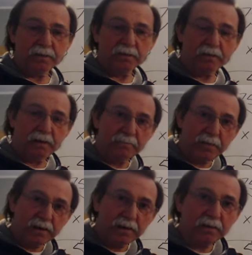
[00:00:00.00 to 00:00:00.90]
But I
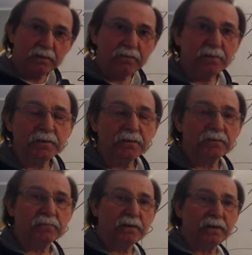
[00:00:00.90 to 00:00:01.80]
made an agreement,
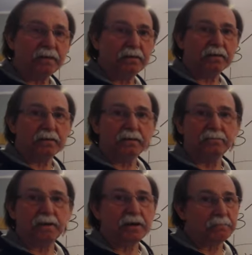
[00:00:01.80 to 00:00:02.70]
and
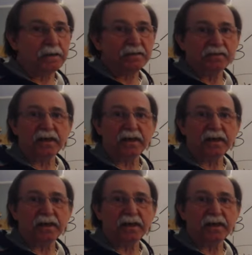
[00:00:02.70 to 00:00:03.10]
I made